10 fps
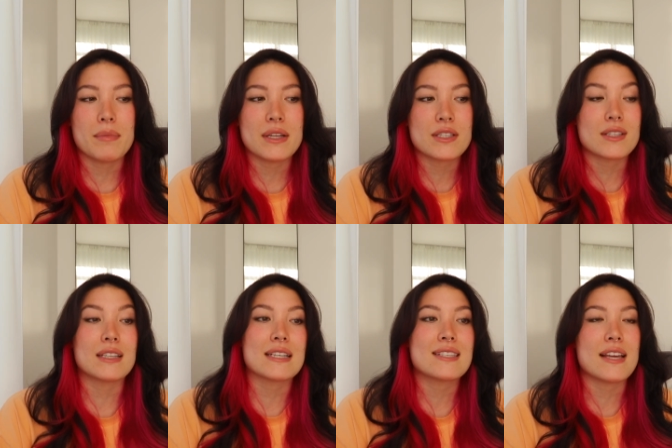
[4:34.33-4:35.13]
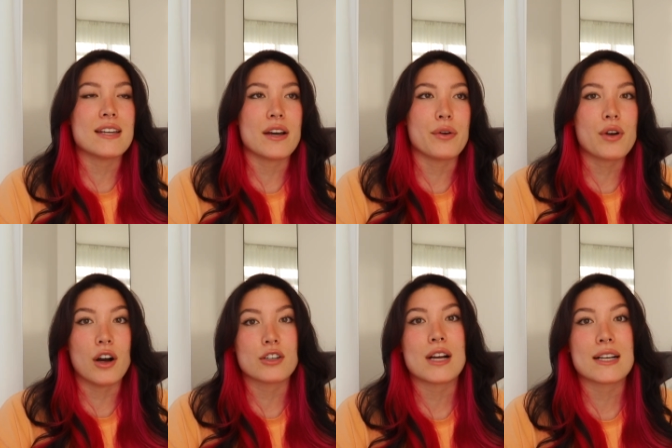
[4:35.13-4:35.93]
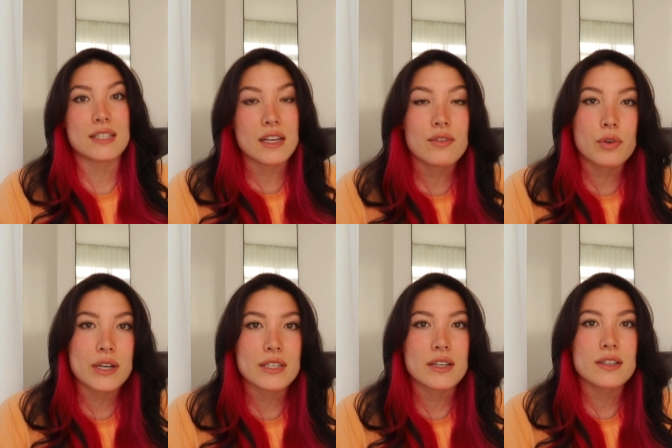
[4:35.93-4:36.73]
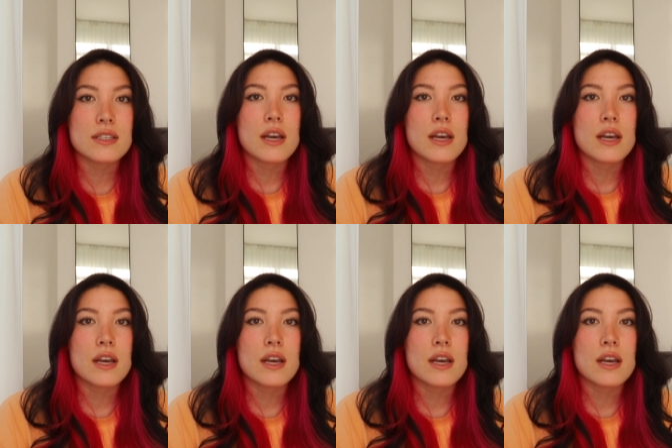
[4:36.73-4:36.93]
it's to like send out contracts and invoices.